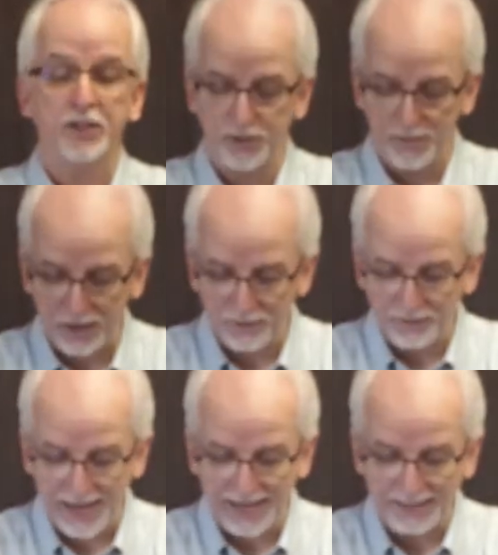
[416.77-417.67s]
As a matter of
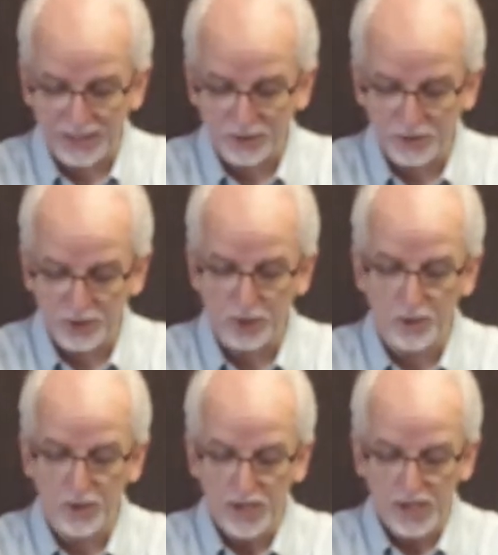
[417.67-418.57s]
fact, neither
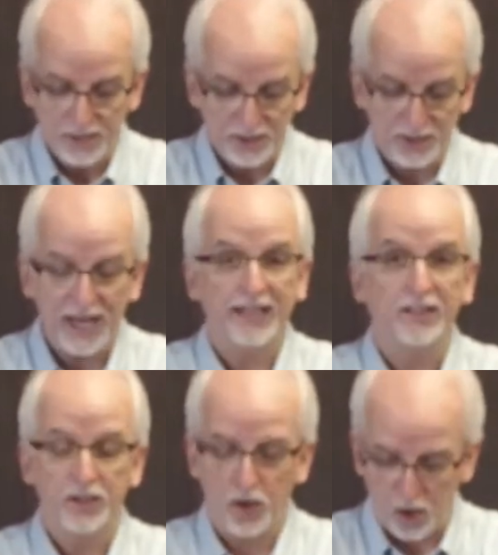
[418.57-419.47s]
do the
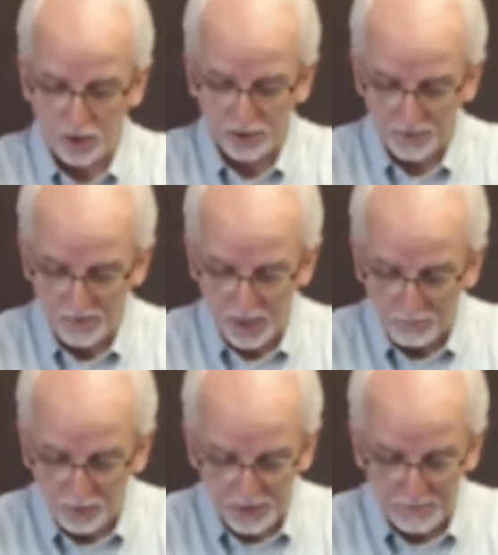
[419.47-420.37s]
second cards.
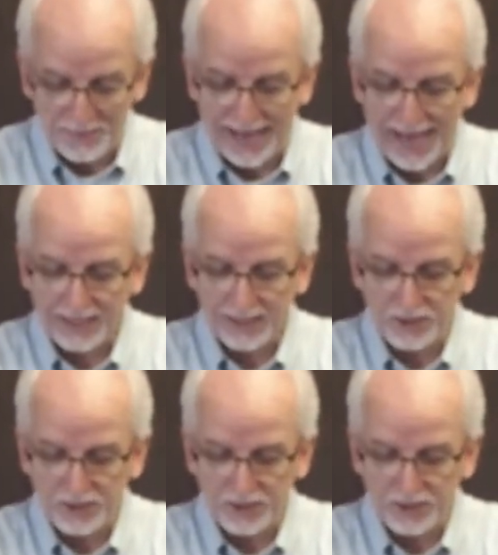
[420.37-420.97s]
Put them back in the